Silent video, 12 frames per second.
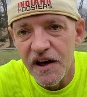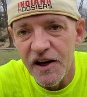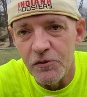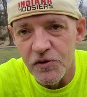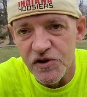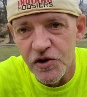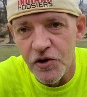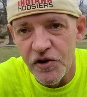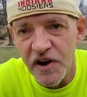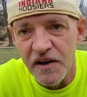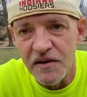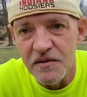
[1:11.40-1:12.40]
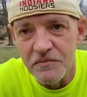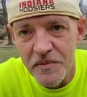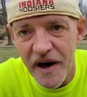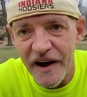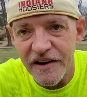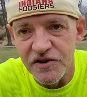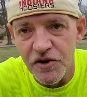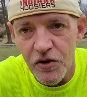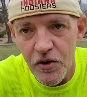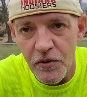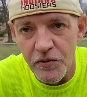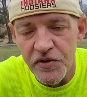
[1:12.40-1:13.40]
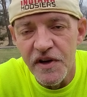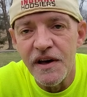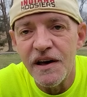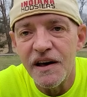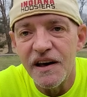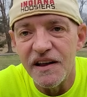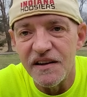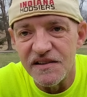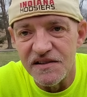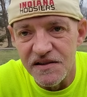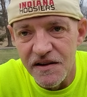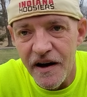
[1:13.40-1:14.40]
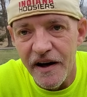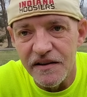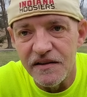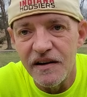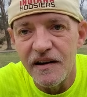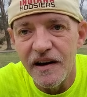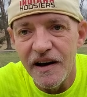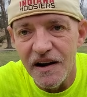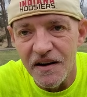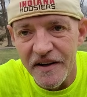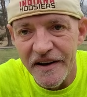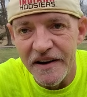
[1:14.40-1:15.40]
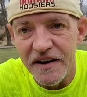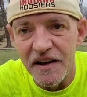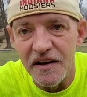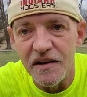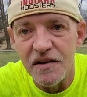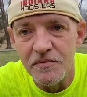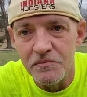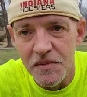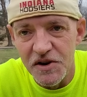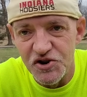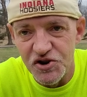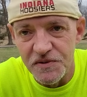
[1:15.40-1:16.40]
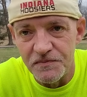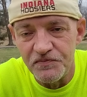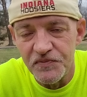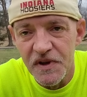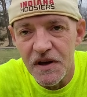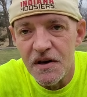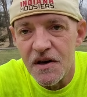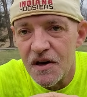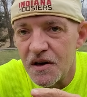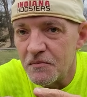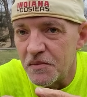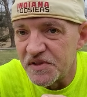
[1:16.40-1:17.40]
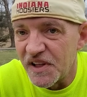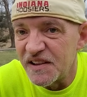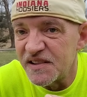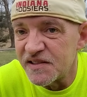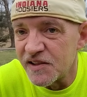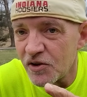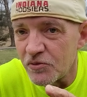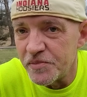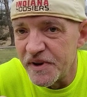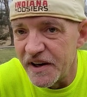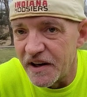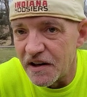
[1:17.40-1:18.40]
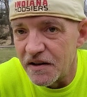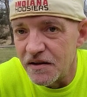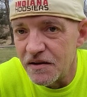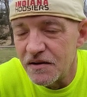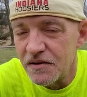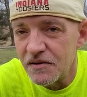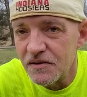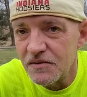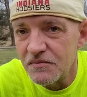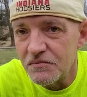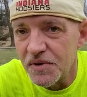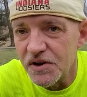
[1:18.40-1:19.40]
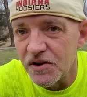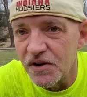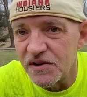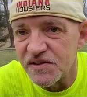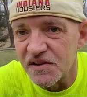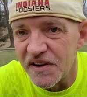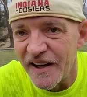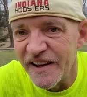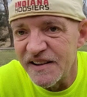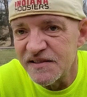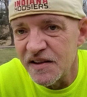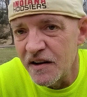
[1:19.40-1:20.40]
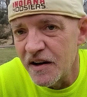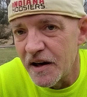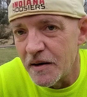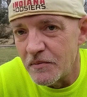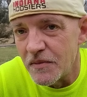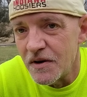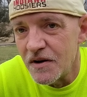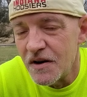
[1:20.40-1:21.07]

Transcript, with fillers: and returning back to Earth. It is not a landing mission. But that's still big because the last time